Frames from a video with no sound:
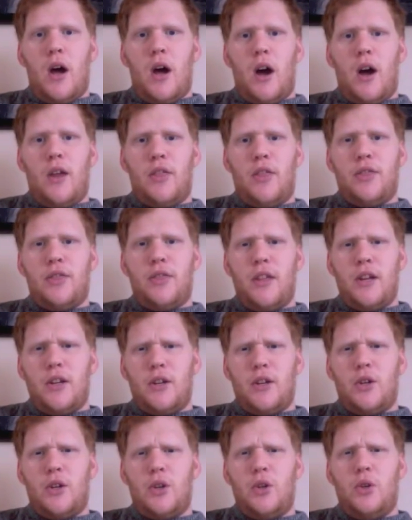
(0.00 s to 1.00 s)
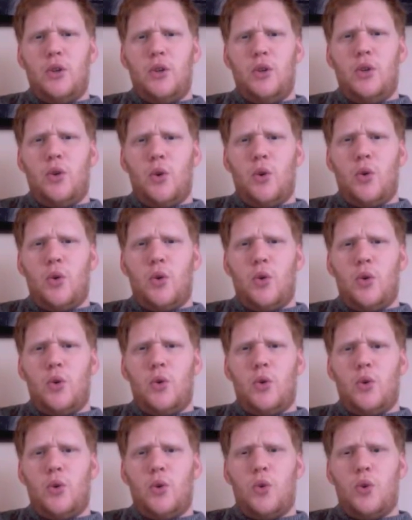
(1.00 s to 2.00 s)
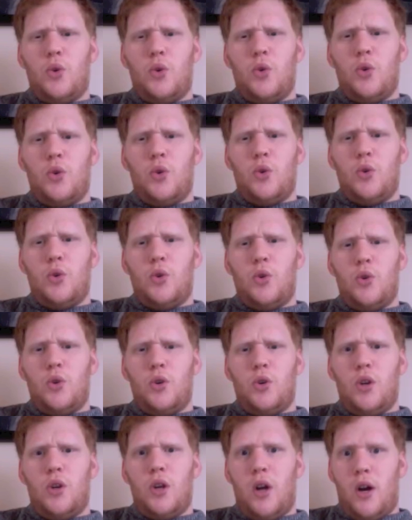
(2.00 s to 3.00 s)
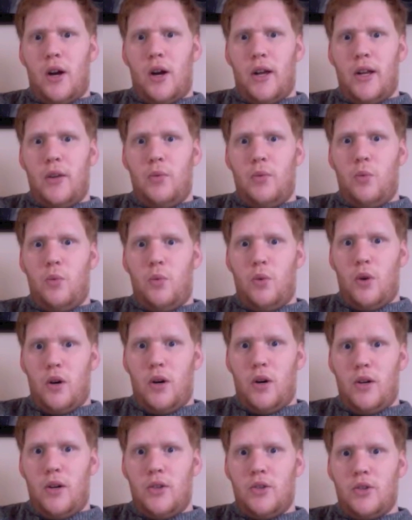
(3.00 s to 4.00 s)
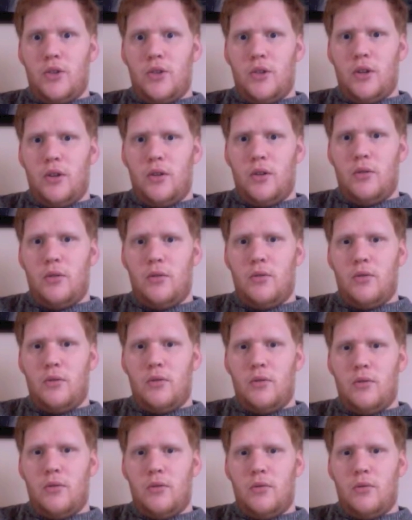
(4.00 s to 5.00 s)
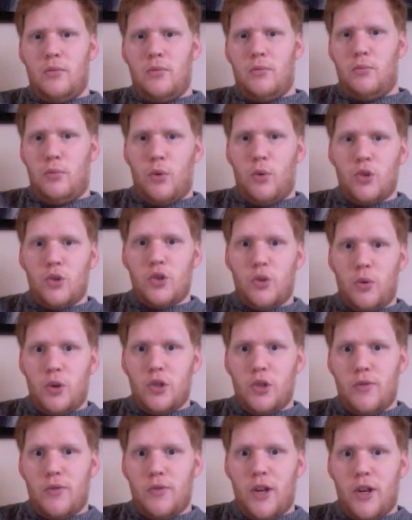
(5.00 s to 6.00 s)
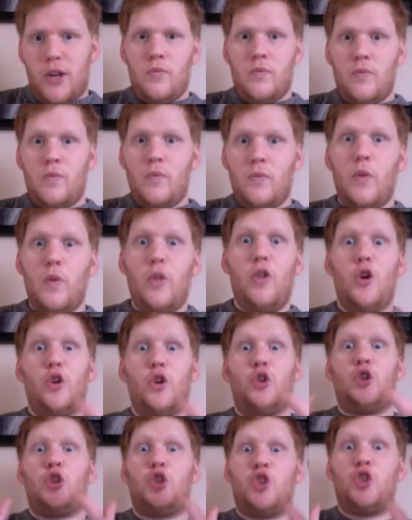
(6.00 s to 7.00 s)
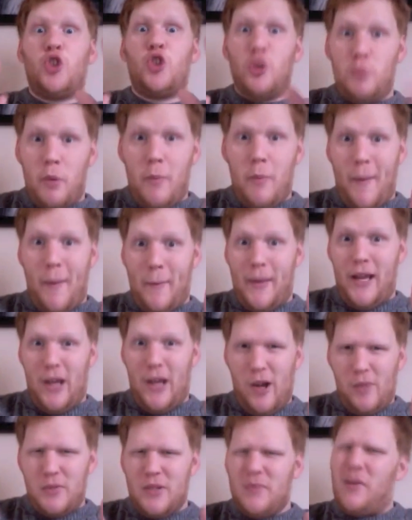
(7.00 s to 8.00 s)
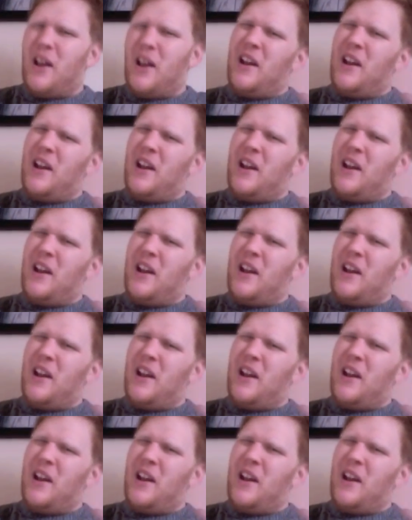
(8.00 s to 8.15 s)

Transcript: I think your lie was, pause to watch the video, the Superman meetups.